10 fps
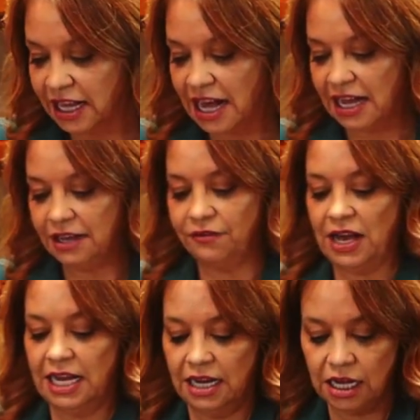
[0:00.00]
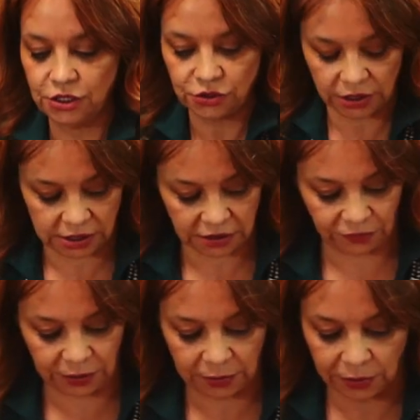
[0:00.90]
I have had hundreds
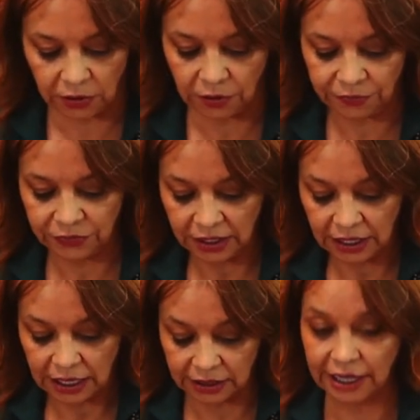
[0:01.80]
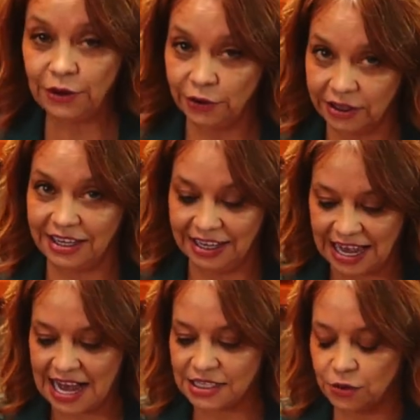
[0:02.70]
of people literally
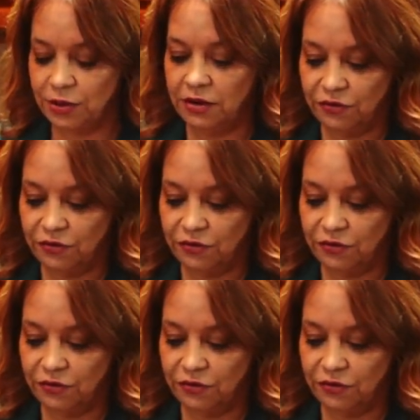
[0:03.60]
ask me